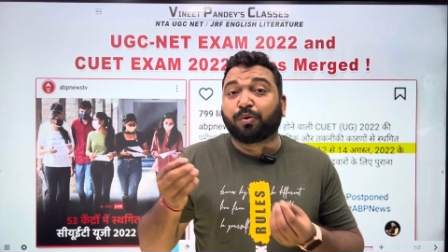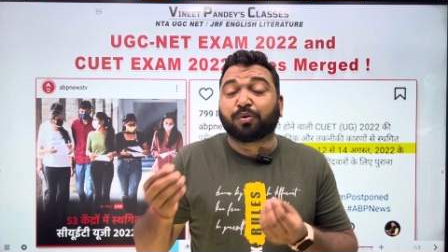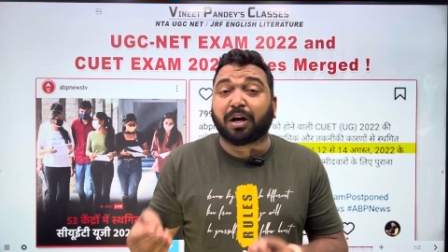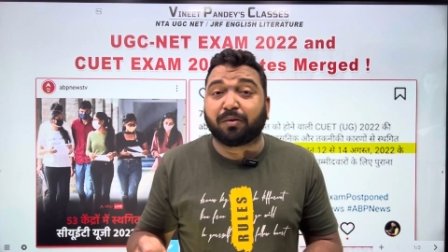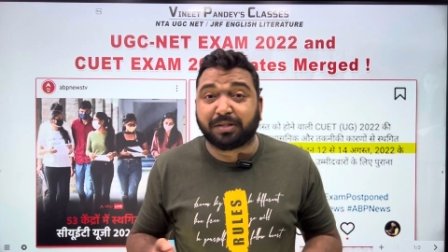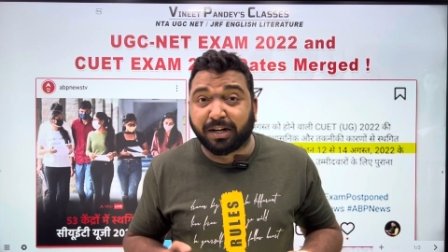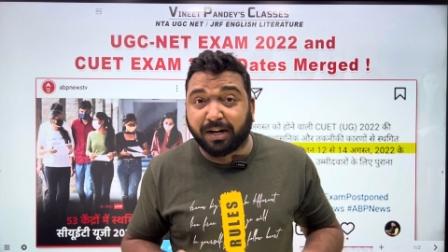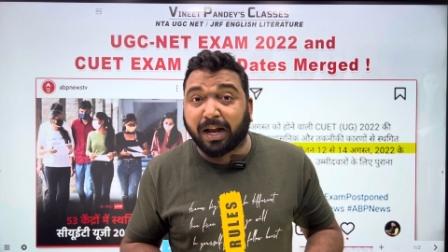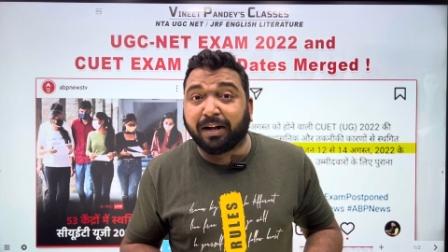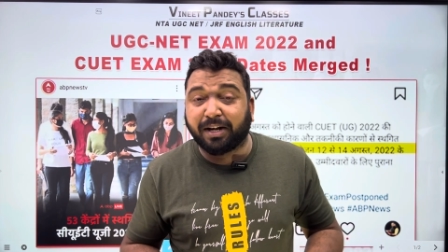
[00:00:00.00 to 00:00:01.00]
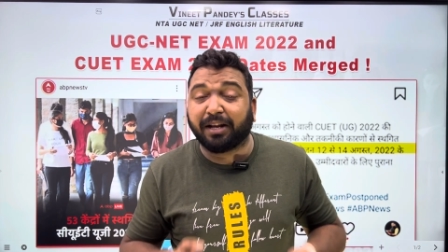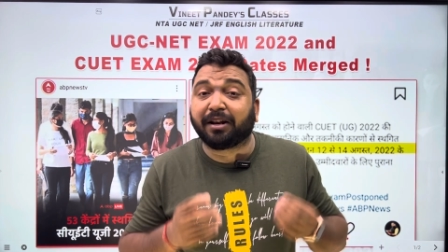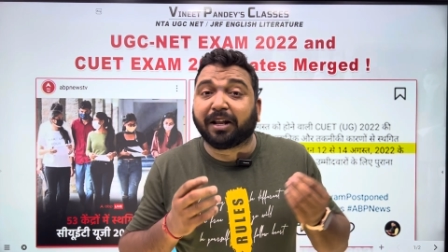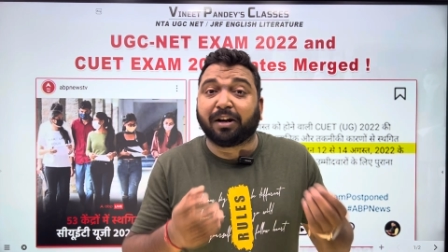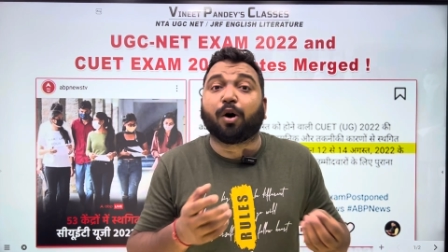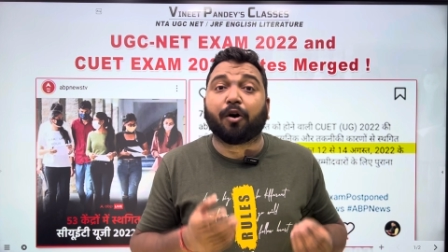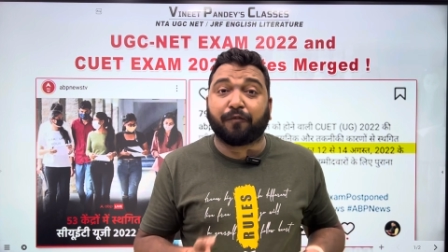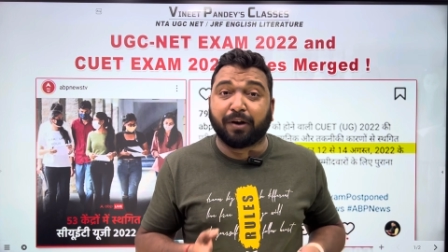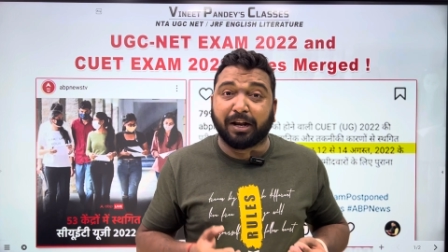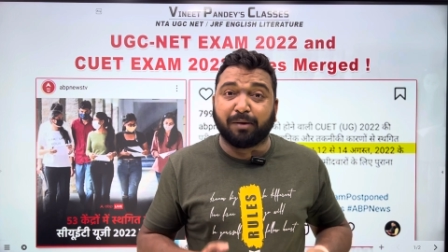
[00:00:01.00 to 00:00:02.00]
2019 in
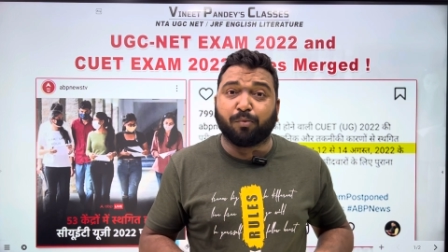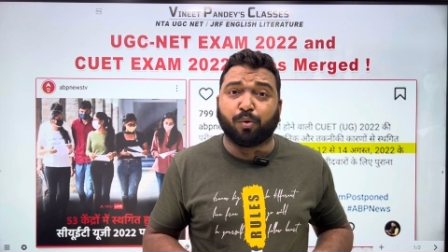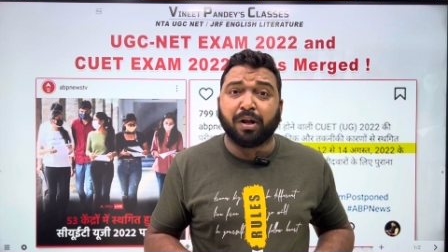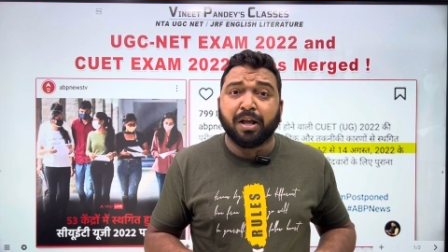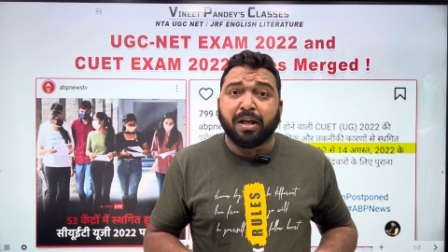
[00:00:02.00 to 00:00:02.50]
offline mode,